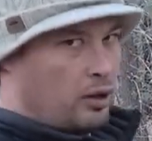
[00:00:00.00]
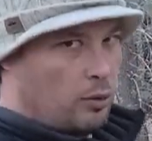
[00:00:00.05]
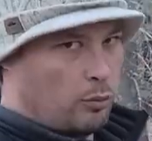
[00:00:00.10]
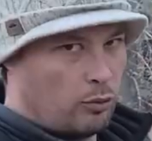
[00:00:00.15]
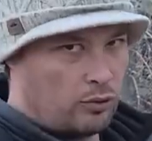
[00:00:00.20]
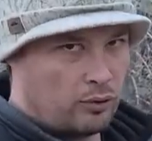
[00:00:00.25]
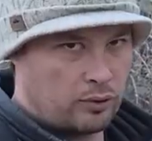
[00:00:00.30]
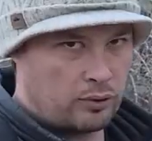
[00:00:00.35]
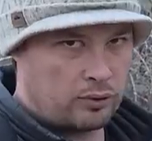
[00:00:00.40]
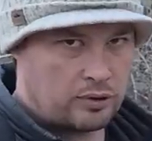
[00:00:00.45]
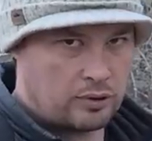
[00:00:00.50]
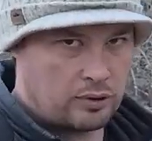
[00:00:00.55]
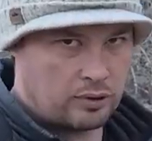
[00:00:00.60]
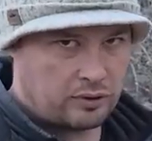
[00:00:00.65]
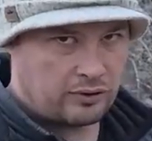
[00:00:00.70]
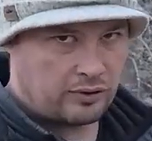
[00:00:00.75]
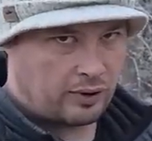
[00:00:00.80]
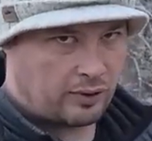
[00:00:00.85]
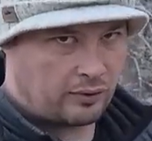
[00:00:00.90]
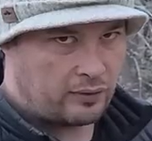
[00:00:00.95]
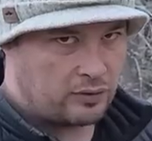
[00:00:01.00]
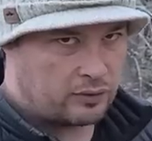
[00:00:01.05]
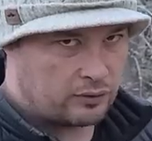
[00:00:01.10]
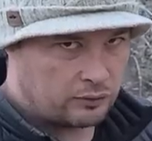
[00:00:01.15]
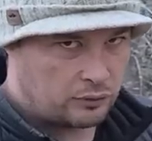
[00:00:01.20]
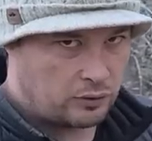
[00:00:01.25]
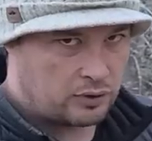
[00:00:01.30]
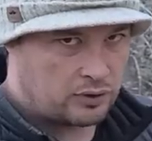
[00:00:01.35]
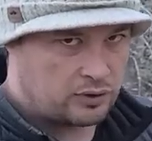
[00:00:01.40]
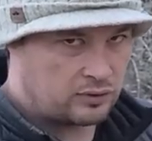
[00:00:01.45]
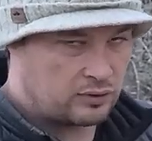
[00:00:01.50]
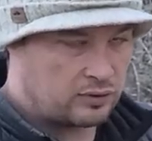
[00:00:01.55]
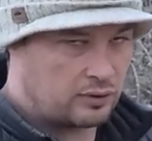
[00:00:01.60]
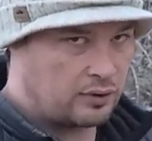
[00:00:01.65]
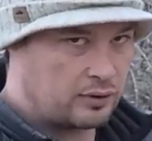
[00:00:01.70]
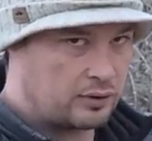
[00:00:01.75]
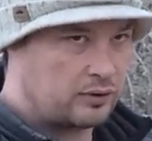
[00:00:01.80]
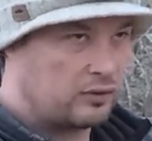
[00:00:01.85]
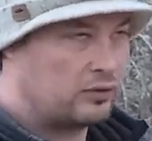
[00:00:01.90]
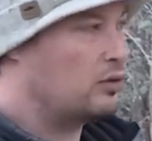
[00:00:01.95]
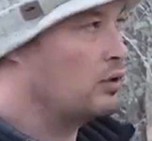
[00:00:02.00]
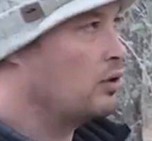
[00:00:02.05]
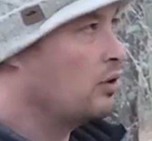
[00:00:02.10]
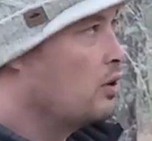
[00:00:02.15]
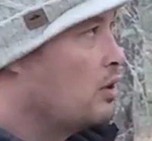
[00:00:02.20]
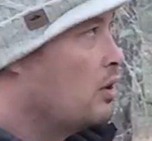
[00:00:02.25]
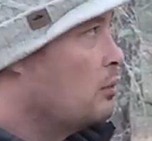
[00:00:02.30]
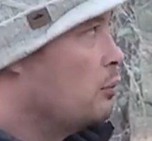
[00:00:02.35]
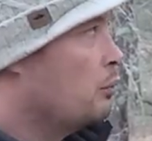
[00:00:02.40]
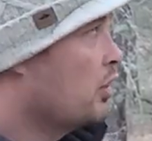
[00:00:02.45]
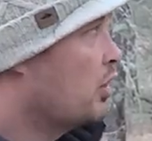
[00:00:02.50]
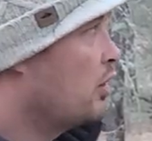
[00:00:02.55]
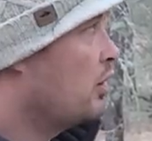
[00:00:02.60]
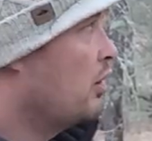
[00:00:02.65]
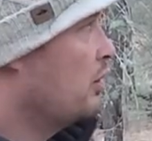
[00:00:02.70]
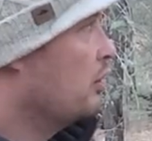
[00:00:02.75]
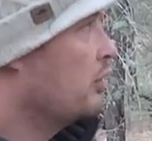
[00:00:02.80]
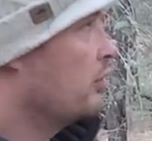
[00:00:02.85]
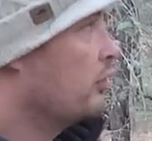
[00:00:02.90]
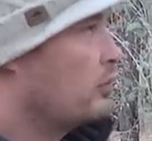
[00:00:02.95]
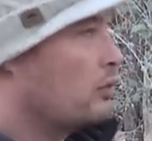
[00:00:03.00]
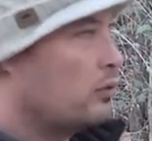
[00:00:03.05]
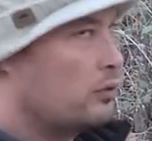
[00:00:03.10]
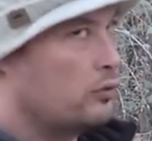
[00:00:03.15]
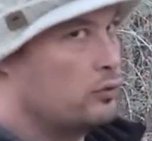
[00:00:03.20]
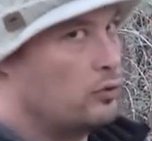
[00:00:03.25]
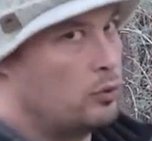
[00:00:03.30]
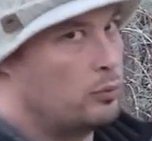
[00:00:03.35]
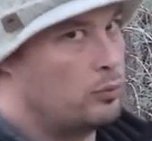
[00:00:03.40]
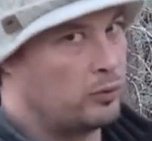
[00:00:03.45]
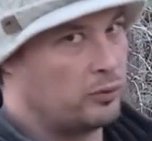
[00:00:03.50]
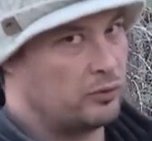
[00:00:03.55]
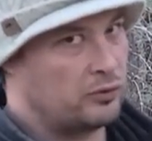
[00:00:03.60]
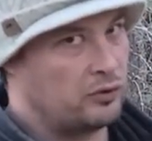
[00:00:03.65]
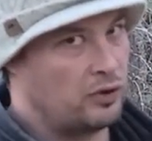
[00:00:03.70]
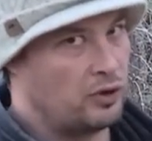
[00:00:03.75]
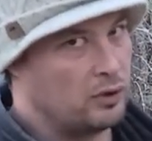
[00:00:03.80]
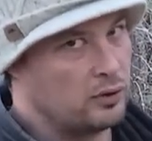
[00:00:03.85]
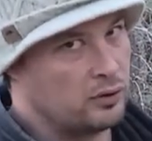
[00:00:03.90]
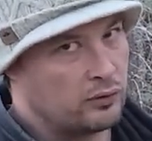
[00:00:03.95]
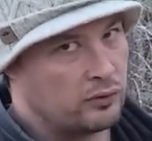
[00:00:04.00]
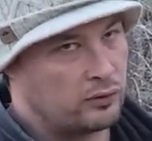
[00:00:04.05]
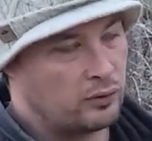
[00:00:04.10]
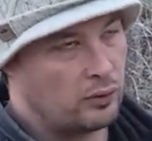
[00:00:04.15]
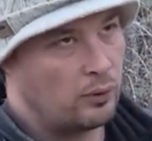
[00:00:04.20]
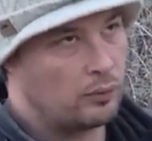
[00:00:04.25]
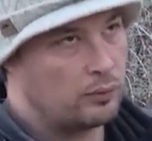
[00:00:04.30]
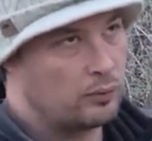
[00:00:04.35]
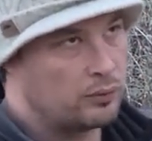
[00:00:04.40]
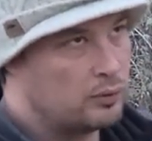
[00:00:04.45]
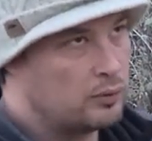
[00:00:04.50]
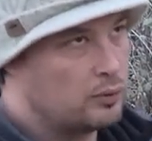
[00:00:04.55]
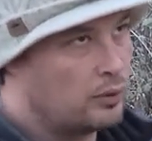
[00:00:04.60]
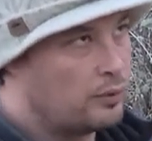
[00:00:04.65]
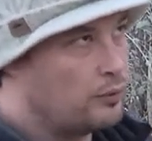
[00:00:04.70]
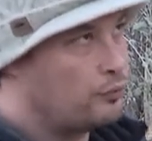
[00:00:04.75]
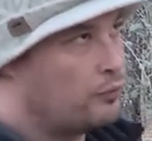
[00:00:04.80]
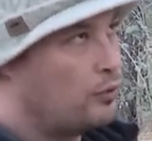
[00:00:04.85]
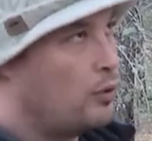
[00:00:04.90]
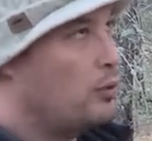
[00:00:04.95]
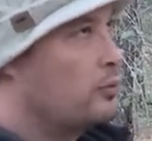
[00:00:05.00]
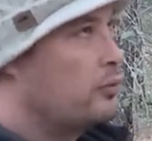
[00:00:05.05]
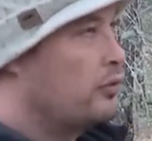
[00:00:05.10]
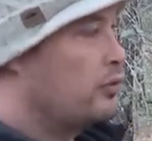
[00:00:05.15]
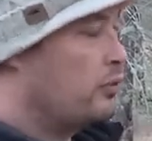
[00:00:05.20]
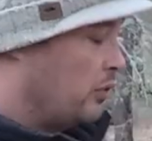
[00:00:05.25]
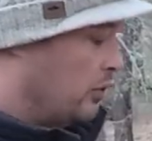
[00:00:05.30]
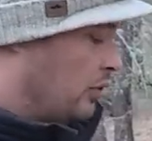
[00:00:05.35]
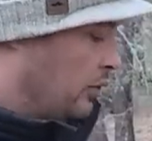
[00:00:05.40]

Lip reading: I'm a little curious how this footage looks, because there's no more sun. So, you know, the phones, when